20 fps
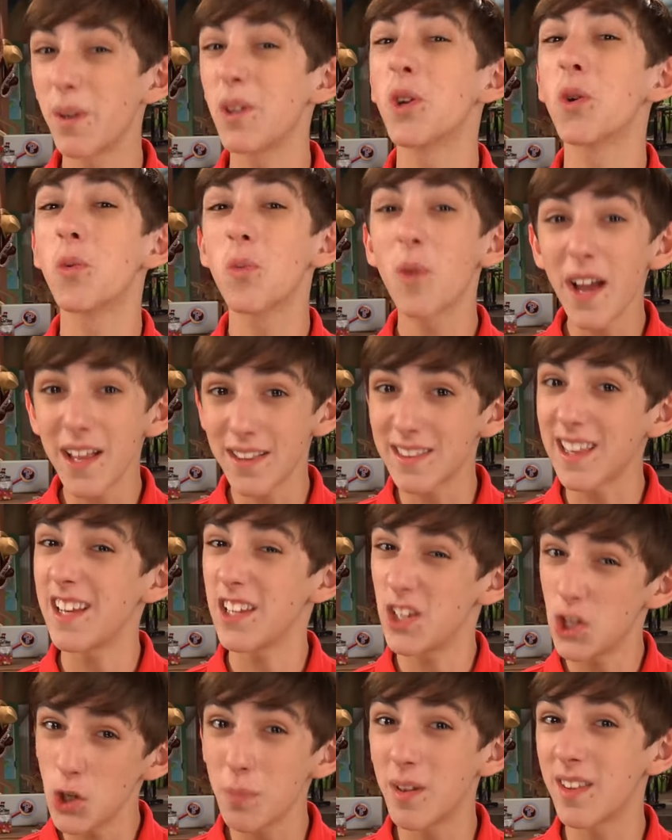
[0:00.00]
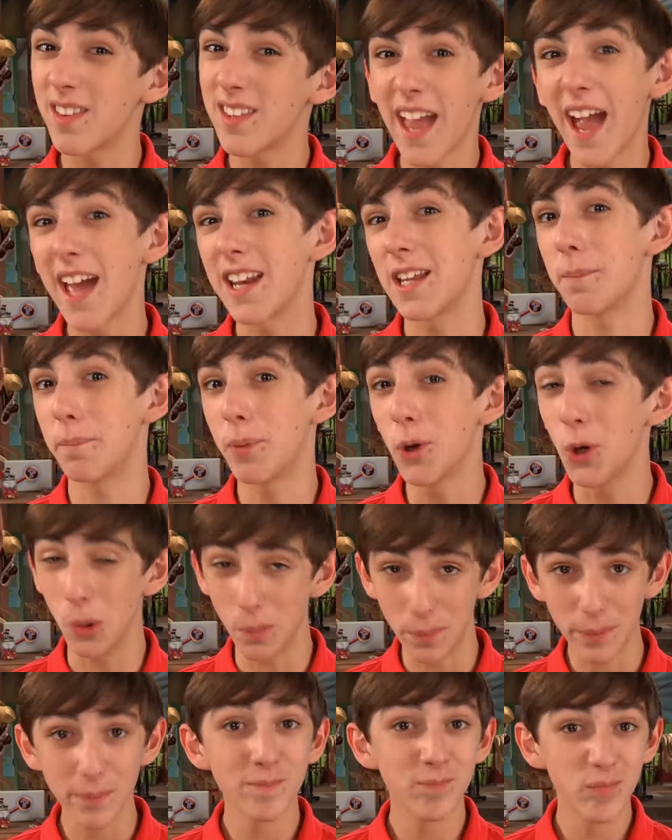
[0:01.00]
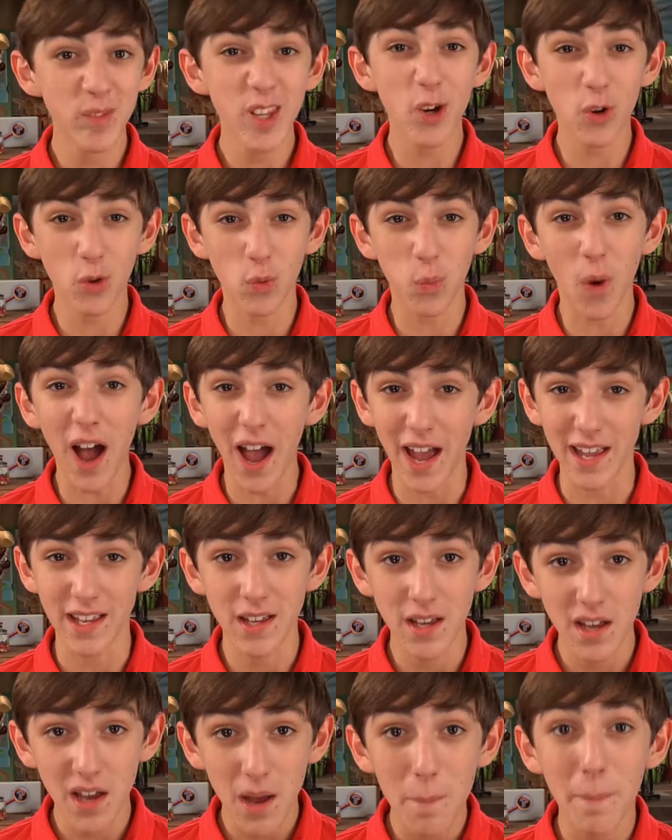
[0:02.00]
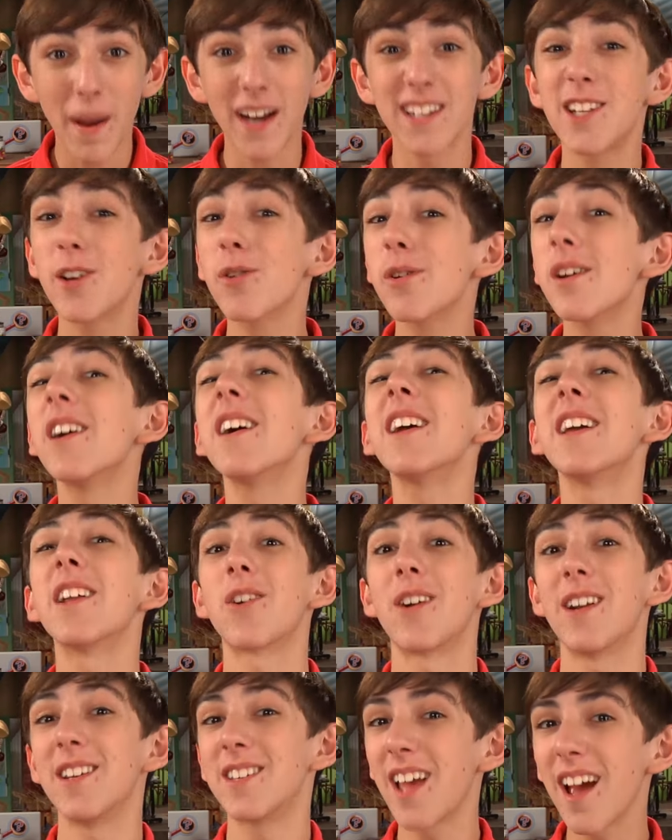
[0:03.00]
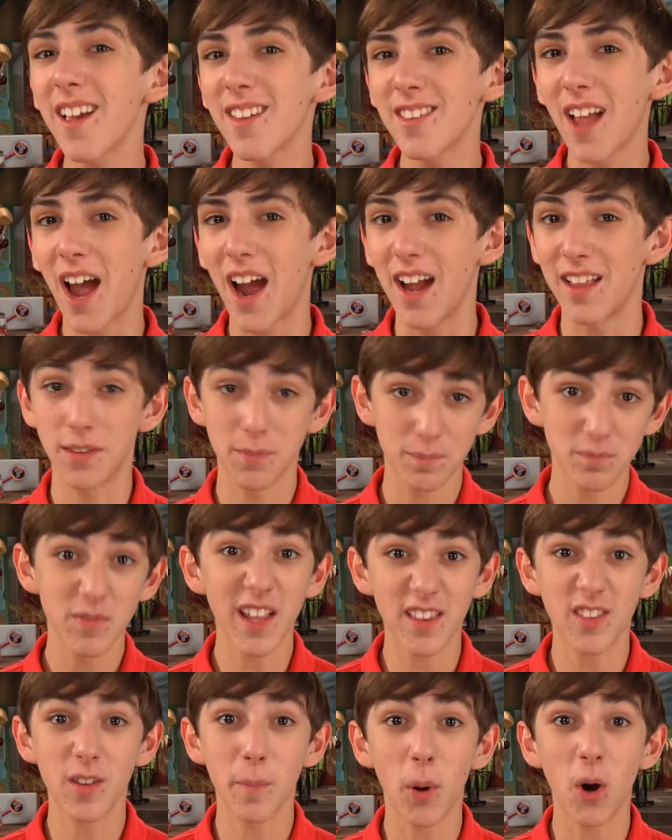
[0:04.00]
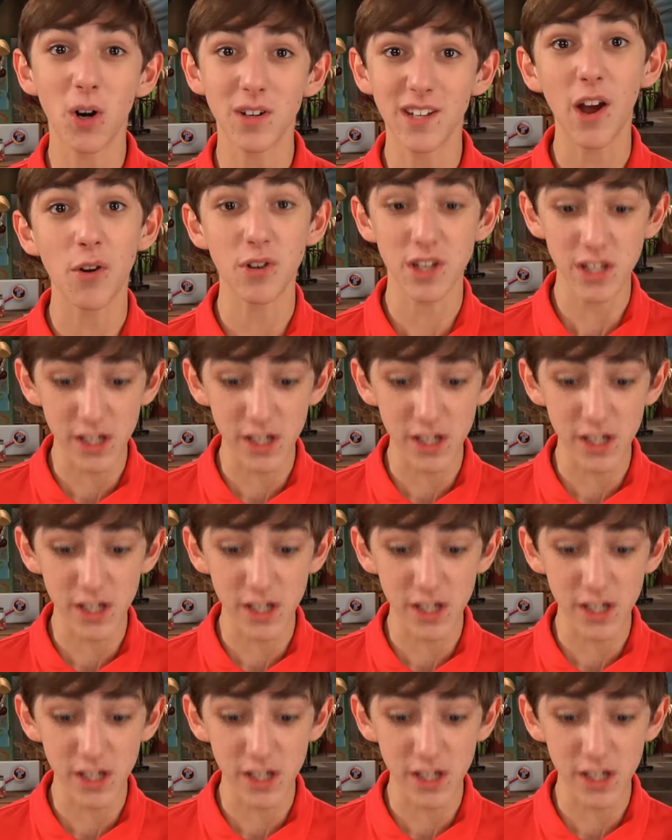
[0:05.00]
You're right that humans can't eat poop. Here's why. Bacteria in our intestines, that's the part down